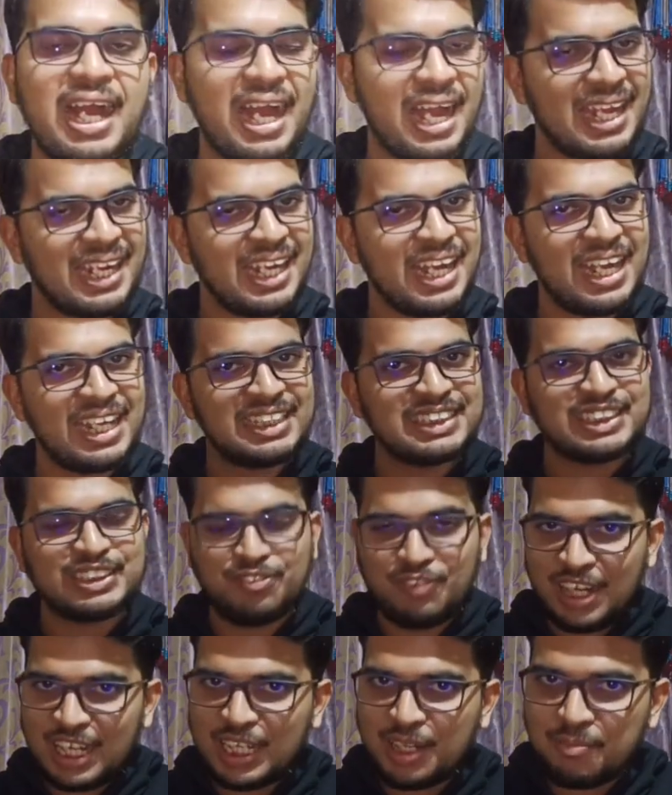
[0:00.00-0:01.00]
Hi guys,
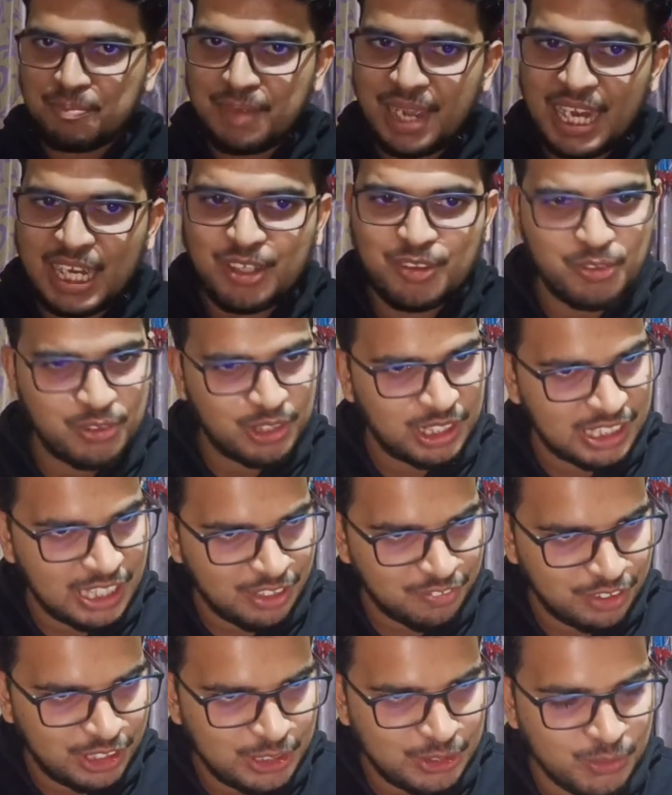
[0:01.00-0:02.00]
welcome back to
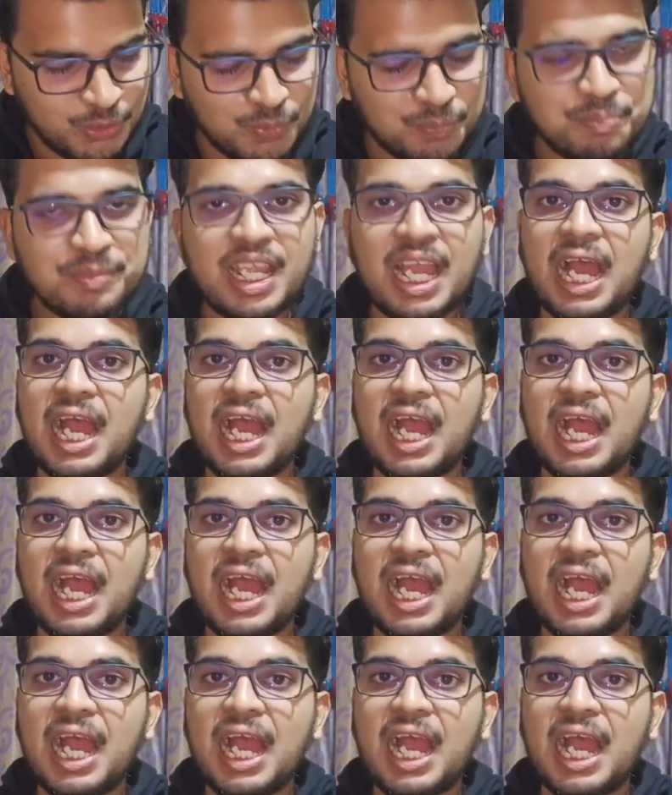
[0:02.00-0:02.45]
another video.